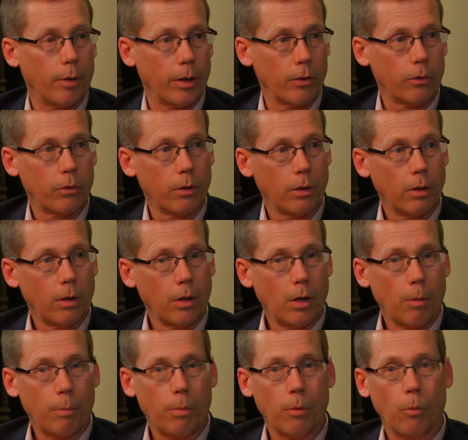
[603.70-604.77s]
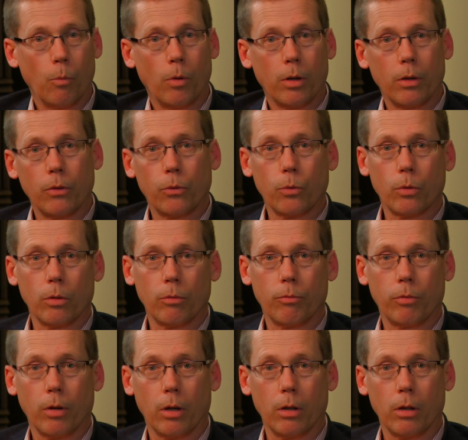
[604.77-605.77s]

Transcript: rates. But one of the sort of uh,